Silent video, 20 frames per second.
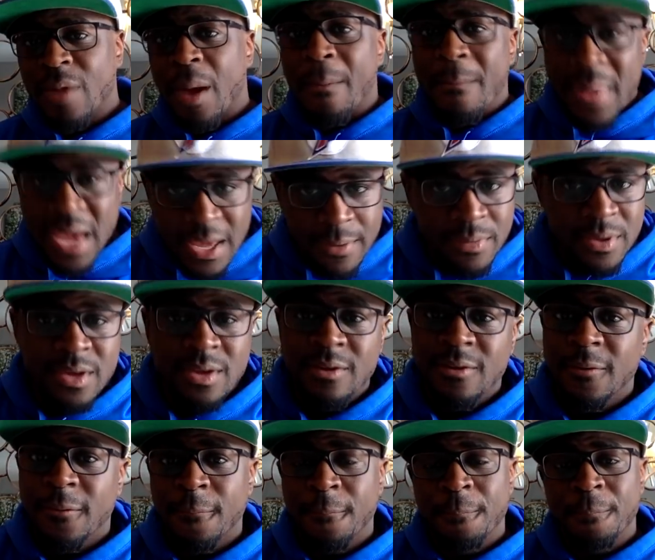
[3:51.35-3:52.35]
Maybe.
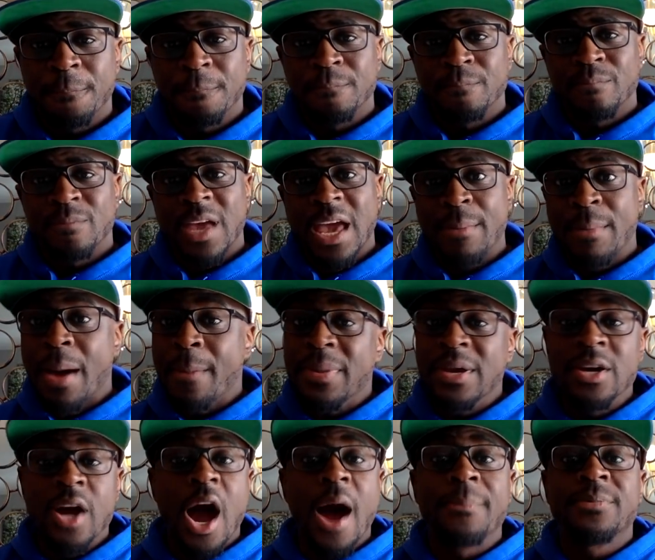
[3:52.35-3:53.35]
Am I
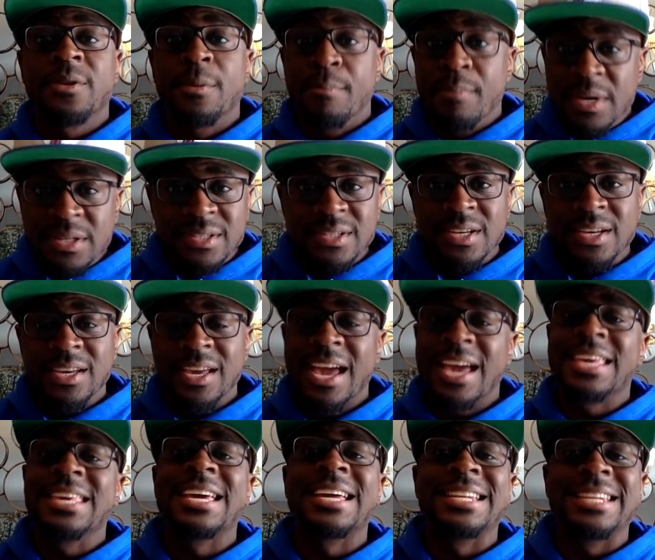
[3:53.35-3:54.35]
being optimistic?
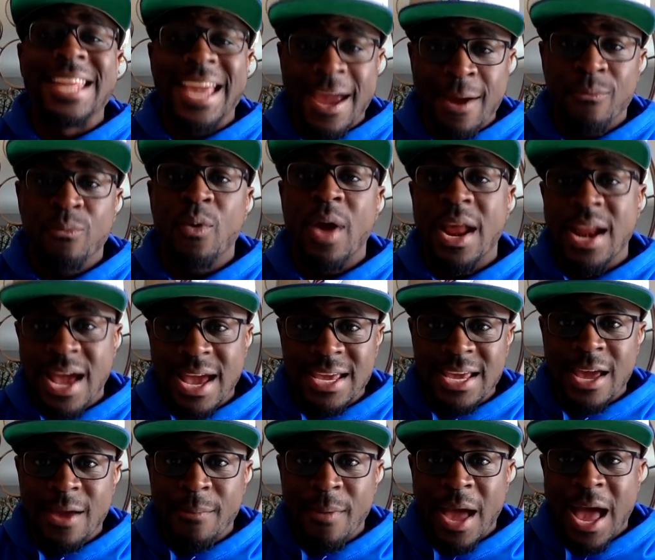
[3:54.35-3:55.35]
Yeah, damn right I
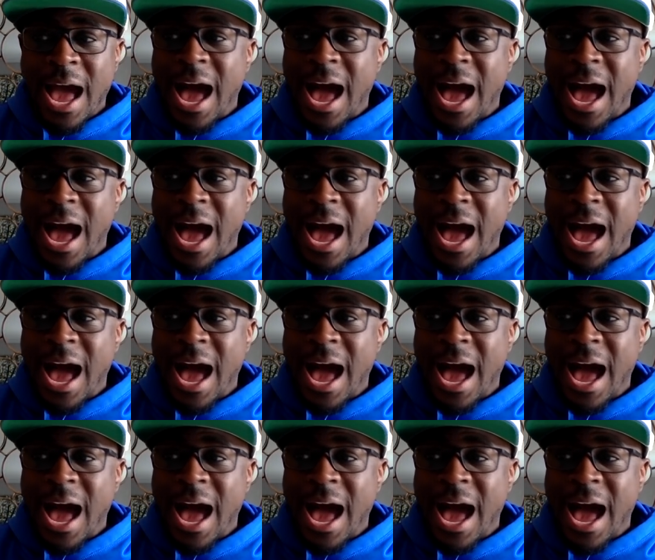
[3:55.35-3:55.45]
am.